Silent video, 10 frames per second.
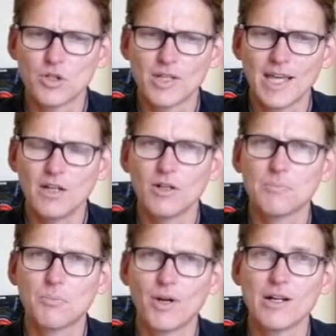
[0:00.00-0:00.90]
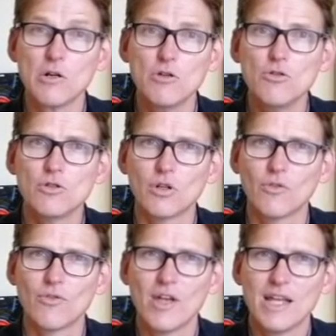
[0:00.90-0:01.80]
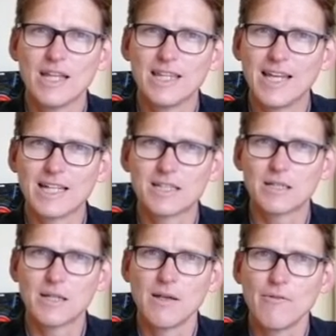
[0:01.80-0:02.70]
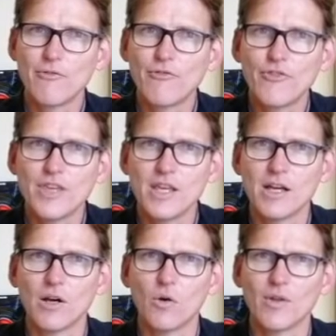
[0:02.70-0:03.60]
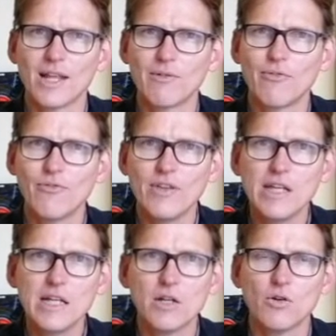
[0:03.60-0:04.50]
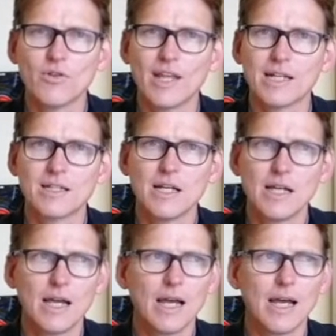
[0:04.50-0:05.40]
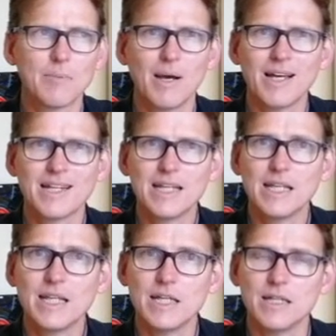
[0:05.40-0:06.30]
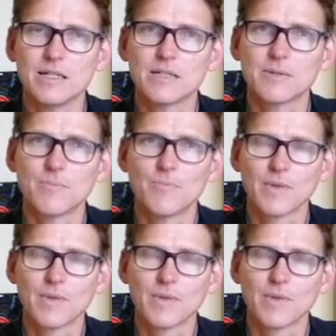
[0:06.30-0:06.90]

You cannot break loose of that fear or that feeling or that um, unease.